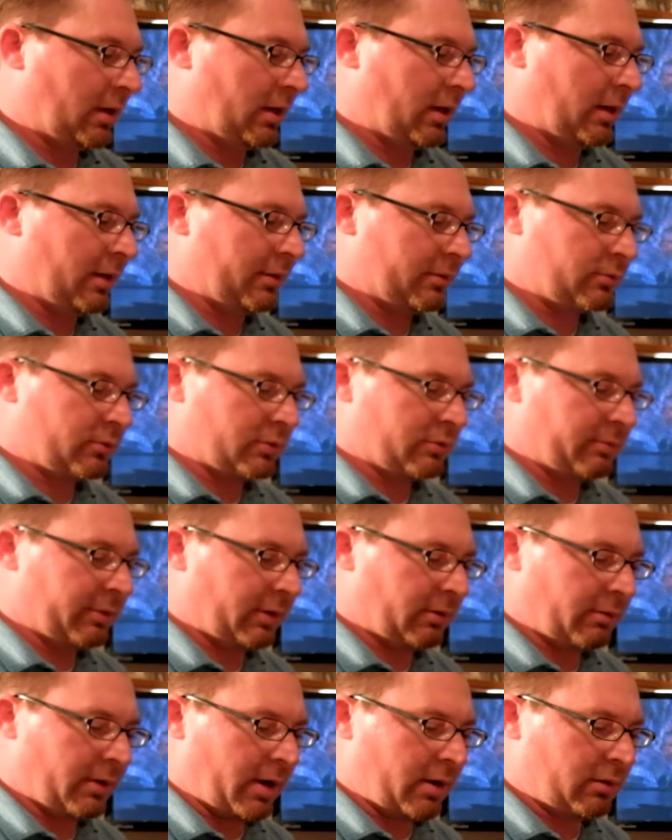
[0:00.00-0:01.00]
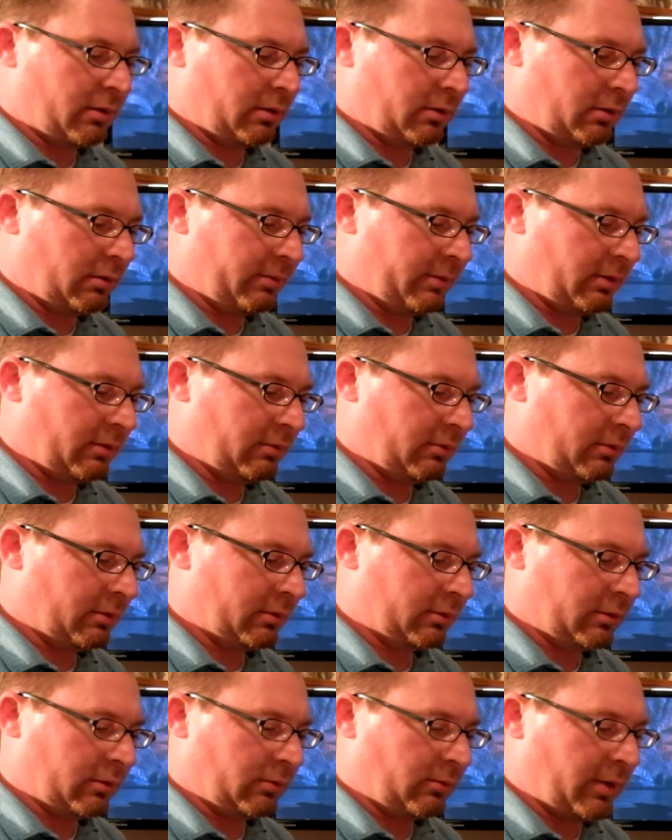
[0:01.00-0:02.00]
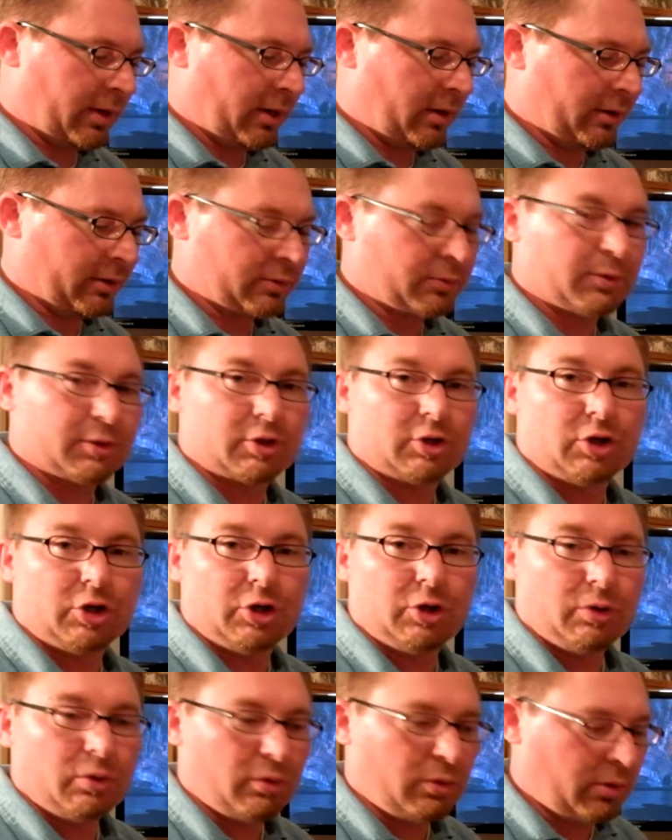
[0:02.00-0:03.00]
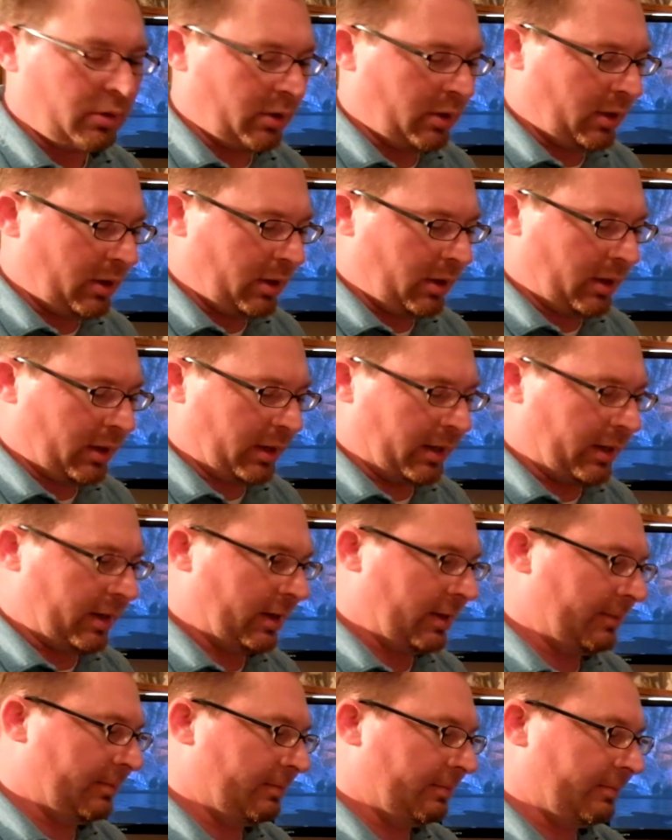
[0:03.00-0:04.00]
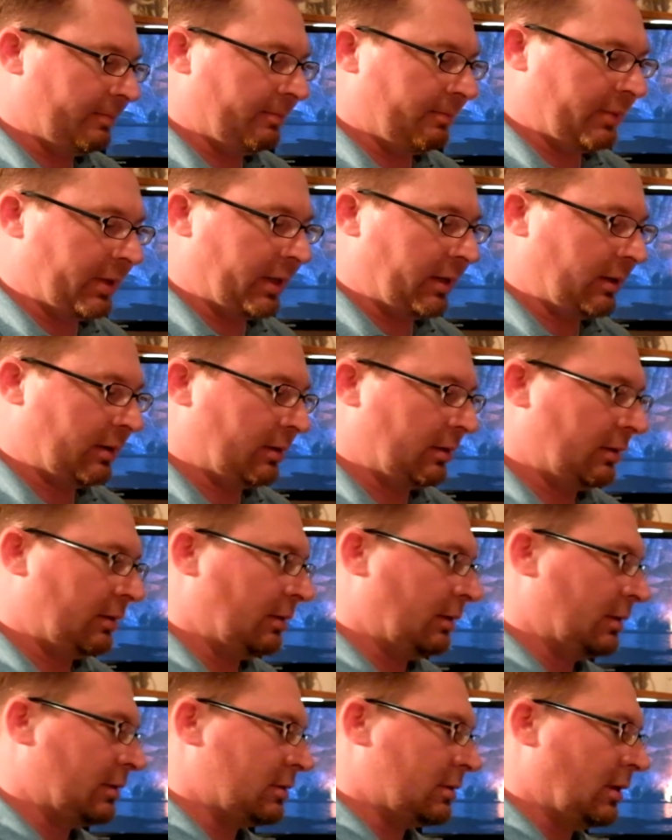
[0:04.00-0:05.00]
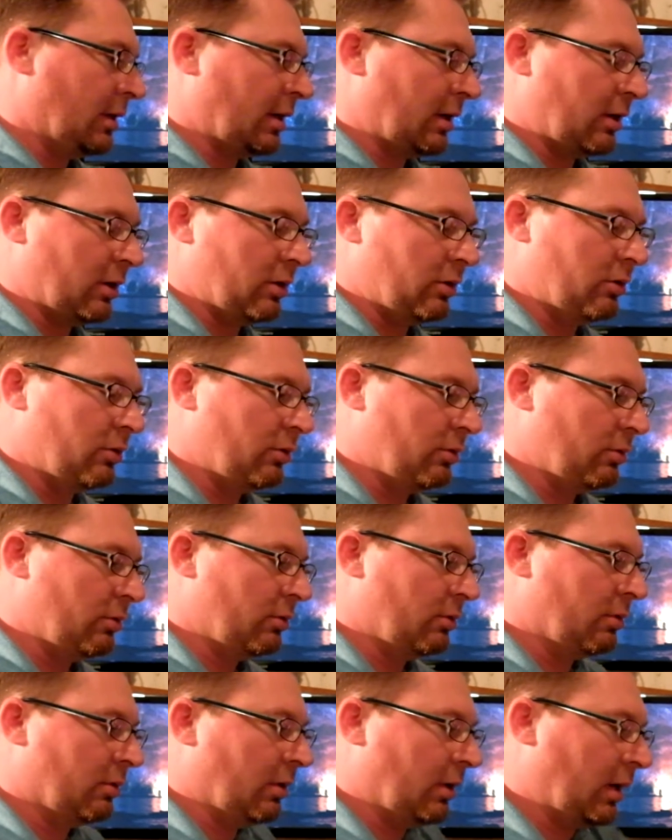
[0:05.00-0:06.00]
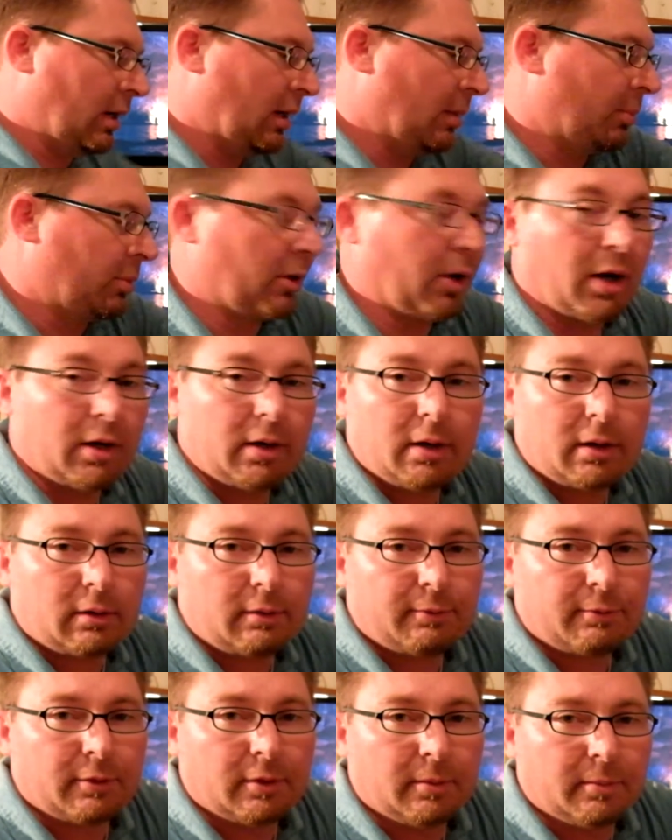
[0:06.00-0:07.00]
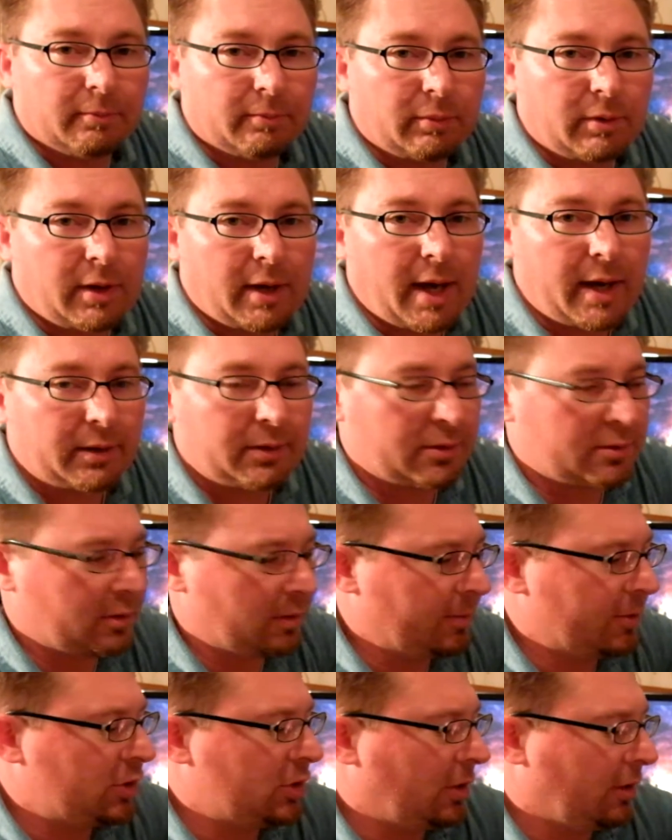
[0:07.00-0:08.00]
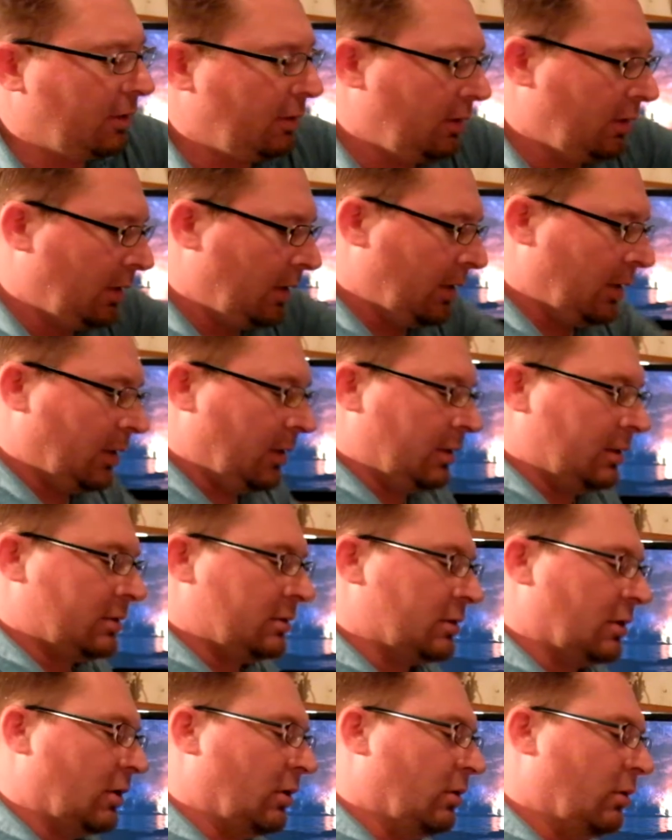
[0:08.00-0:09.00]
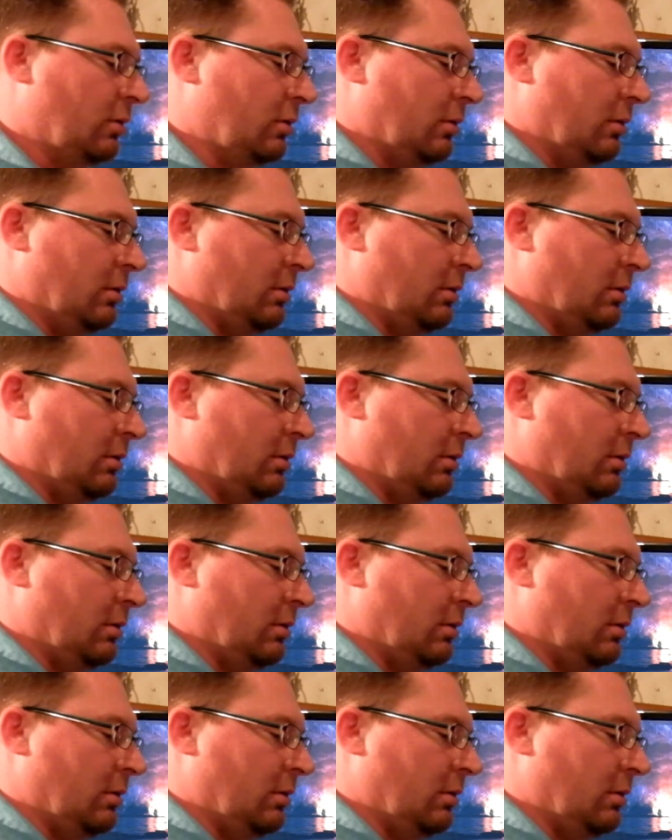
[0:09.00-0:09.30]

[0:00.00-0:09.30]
This one's been around a little while. This one's new, but it's not a new product from Cactus Imaging. So